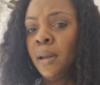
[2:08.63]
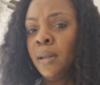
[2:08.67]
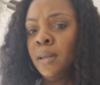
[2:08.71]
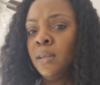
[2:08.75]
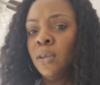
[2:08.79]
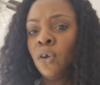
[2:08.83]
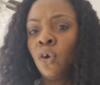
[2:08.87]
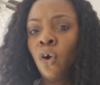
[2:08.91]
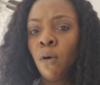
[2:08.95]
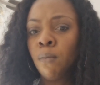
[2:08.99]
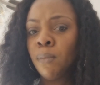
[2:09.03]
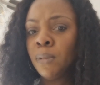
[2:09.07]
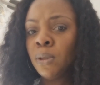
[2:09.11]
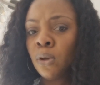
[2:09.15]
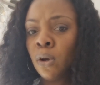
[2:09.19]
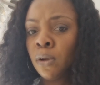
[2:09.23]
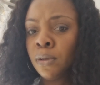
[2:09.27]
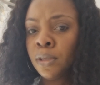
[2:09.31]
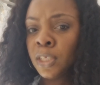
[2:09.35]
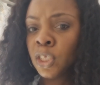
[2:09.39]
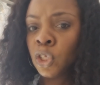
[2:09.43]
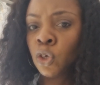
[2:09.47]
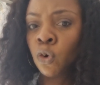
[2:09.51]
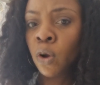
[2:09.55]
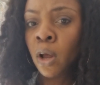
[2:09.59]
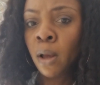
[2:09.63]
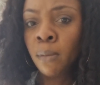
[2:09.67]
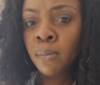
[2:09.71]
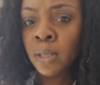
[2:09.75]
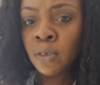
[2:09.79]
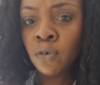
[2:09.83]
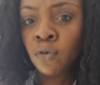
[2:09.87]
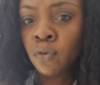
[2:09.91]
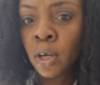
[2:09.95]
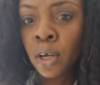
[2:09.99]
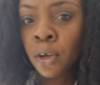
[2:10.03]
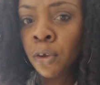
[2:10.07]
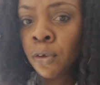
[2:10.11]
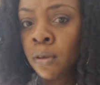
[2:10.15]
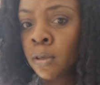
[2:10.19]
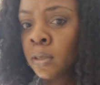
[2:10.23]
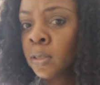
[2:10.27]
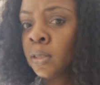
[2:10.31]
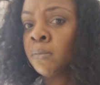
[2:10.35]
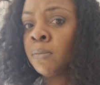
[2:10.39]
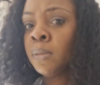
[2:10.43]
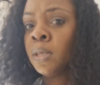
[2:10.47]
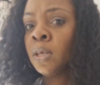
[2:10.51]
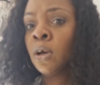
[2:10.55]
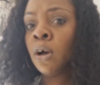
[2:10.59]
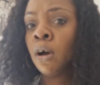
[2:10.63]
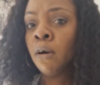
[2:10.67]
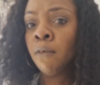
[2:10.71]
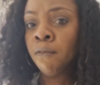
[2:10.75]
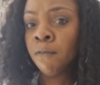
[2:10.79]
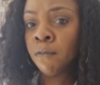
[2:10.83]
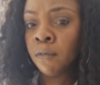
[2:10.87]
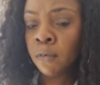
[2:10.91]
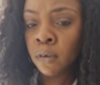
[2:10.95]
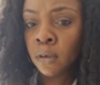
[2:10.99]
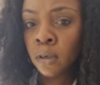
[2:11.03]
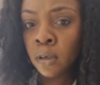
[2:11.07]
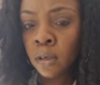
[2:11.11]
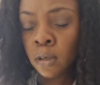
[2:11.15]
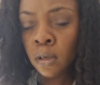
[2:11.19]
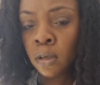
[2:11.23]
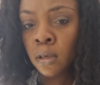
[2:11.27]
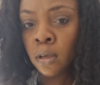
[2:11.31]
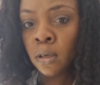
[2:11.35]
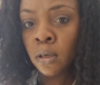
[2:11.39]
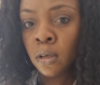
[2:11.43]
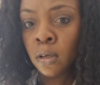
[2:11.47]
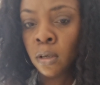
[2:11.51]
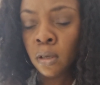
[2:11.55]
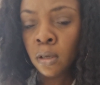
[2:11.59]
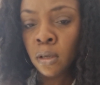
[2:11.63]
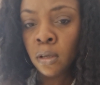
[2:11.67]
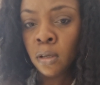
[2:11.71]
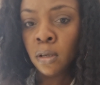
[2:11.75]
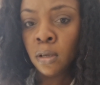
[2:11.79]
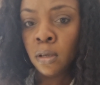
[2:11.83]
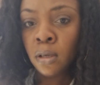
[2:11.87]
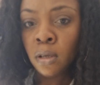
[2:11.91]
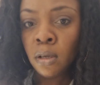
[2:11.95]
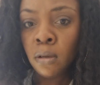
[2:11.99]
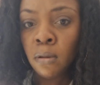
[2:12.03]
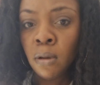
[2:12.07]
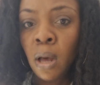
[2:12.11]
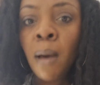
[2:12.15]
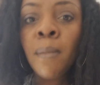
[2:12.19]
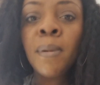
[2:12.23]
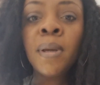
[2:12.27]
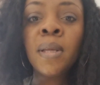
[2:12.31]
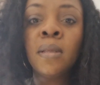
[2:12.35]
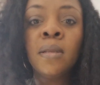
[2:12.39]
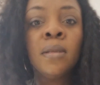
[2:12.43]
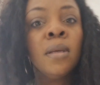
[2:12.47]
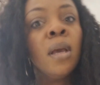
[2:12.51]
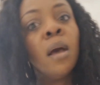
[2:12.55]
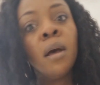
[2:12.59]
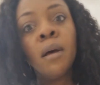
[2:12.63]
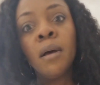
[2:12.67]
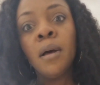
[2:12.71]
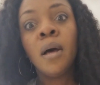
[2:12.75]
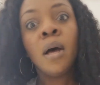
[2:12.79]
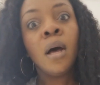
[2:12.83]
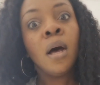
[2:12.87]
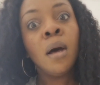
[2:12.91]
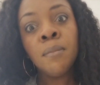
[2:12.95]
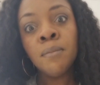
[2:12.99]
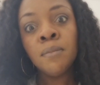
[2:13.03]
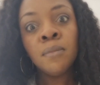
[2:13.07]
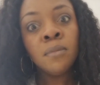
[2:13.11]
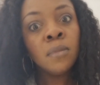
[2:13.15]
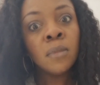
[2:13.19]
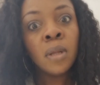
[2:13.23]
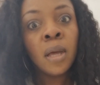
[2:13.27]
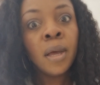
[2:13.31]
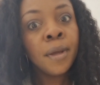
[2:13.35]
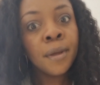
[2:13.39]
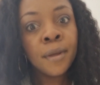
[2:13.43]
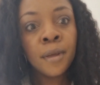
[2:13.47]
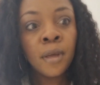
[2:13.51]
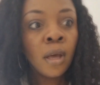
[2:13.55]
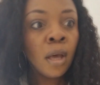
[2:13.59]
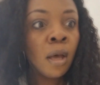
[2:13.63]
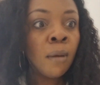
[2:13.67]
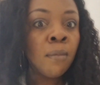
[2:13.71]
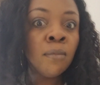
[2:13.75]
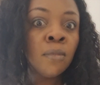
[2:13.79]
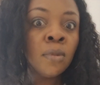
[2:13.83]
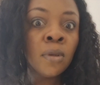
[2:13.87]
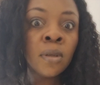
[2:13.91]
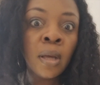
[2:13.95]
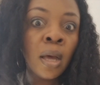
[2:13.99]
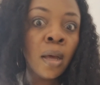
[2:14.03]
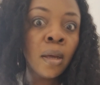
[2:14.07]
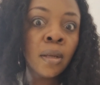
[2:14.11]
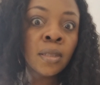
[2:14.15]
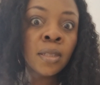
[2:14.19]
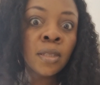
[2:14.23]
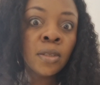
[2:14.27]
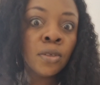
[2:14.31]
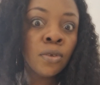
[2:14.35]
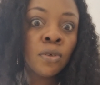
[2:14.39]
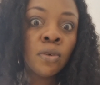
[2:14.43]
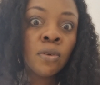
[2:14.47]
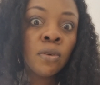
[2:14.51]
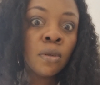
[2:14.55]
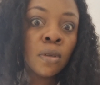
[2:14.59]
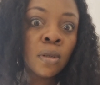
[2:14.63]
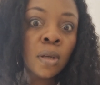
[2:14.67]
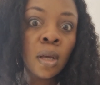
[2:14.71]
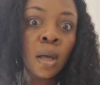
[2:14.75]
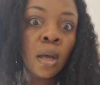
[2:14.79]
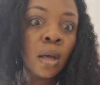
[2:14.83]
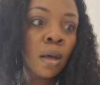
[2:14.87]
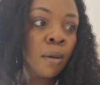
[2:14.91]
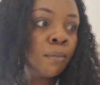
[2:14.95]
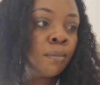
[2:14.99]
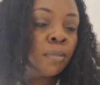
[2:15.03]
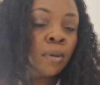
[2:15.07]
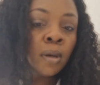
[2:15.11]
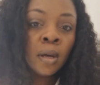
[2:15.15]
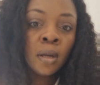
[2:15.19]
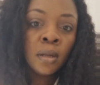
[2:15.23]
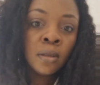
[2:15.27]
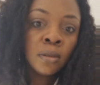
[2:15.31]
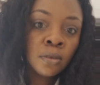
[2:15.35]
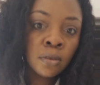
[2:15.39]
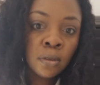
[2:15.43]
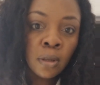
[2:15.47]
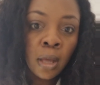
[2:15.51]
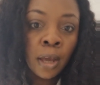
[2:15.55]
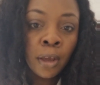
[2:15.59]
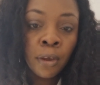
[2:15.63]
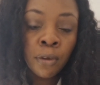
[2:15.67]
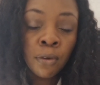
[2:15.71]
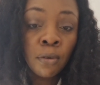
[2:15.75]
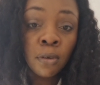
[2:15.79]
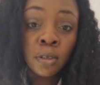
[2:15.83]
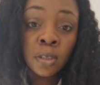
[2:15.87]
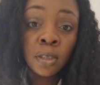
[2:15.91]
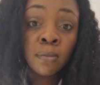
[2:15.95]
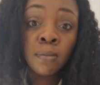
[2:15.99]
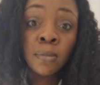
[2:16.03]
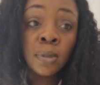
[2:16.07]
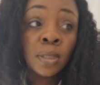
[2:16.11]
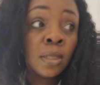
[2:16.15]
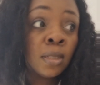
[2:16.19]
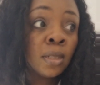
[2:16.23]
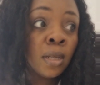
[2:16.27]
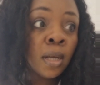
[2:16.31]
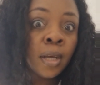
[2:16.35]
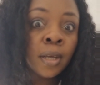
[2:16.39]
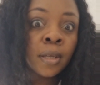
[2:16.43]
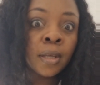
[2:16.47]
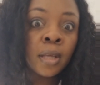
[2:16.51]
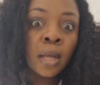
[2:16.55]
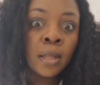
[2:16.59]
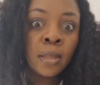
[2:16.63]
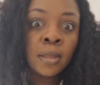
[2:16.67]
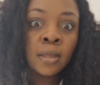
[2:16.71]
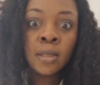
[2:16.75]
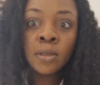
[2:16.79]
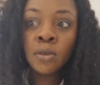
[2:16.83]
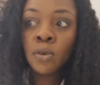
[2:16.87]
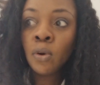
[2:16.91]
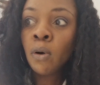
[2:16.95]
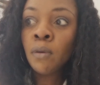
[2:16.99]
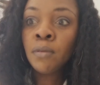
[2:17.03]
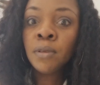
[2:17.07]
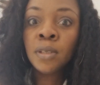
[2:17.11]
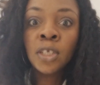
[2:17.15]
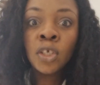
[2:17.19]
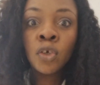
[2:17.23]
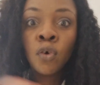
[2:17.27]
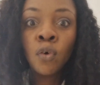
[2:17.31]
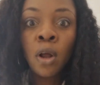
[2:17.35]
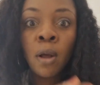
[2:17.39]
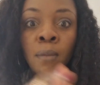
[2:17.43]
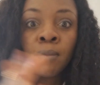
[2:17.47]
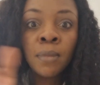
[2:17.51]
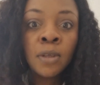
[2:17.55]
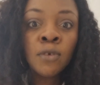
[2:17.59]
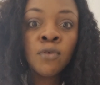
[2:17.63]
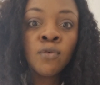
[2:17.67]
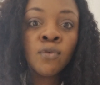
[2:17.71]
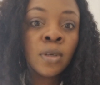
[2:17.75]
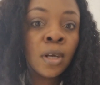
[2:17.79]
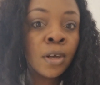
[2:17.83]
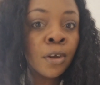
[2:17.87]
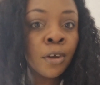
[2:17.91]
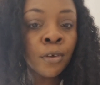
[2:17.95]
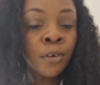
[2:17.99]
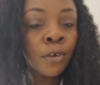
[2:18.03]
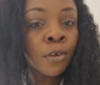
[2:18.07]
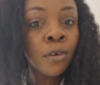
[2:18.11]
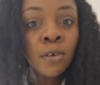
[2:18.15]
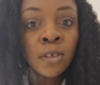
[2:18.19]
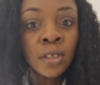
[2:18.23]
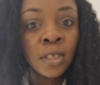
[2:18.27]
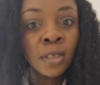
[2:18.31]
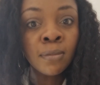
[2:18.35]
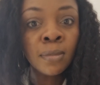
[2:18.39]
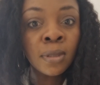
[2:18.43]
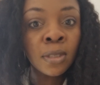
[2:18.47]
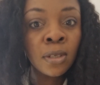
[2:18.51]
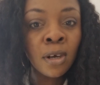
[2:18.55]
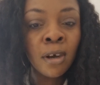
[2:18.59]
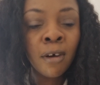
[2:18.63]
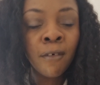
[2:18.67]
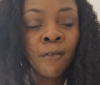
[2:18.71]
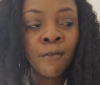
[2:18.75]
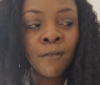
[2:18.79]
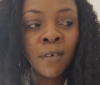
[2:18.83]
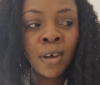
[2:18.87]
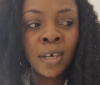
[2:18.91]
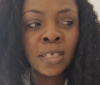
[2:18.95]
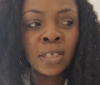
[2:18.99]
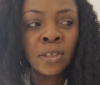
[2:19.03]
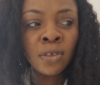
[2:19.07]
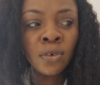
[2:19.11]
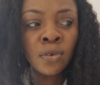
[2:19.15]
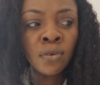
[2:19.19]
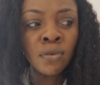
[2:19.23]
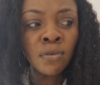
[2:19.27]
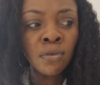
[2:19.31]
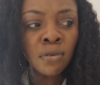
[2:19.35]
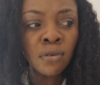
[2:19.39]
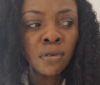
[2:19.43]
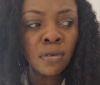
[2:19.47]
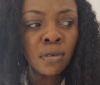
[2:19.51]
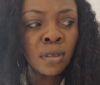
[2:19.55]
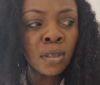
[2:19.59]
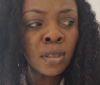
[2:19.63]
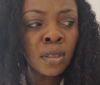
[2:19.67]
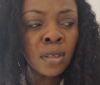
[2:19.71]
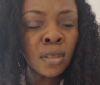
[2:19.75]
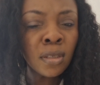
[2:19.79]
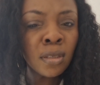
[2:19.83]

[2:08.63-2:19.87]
I didn't commit all these crimes that you're accusing me of. I mean, yeah, I'm a gangster, yeah, but accusing me like I did all these crimes that you're accusing me of, I don't